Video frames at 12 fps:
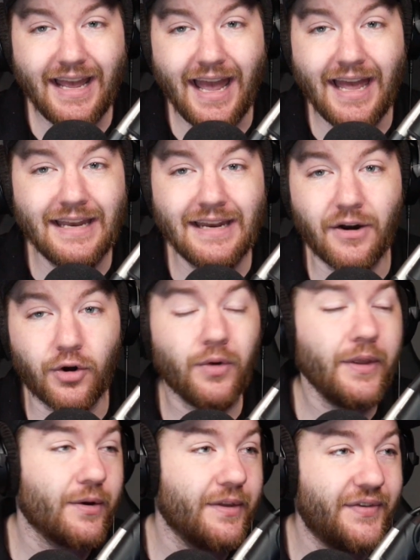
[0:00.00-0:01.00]
And
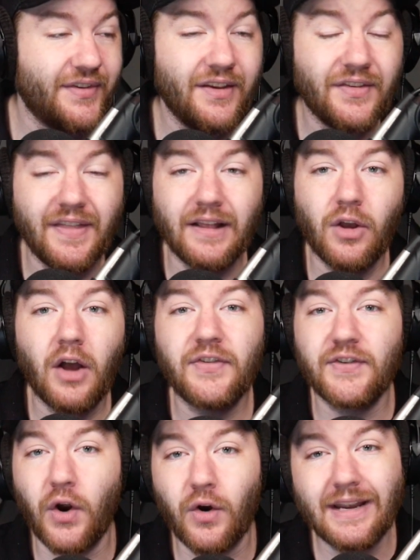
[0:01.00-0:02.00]
earlier this season, they
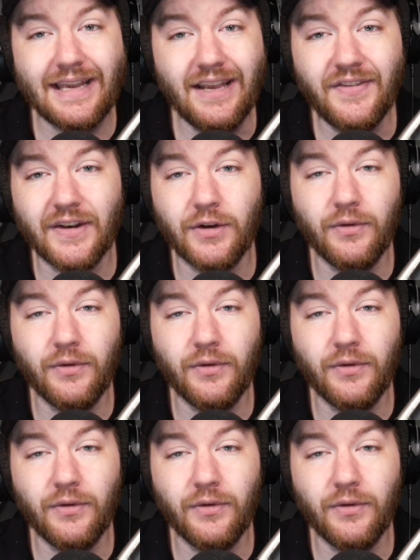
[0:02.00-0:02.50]
lost Tari Eason,